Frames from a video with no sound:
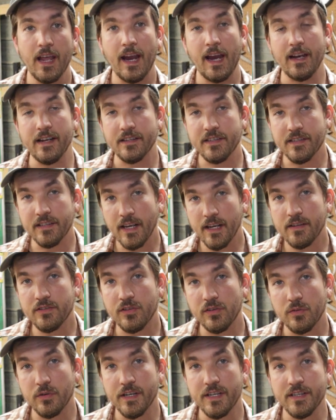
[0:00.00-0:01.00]
and it
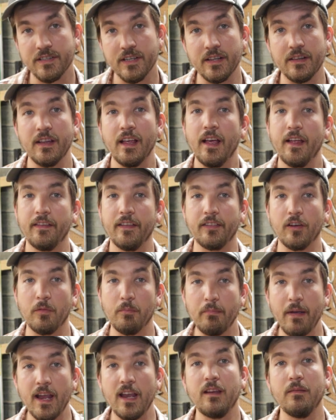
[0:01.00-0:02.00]
stands to reason that there
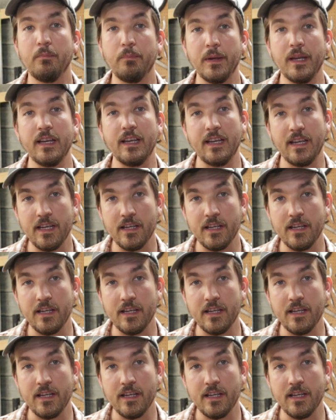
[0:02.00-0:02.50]
may be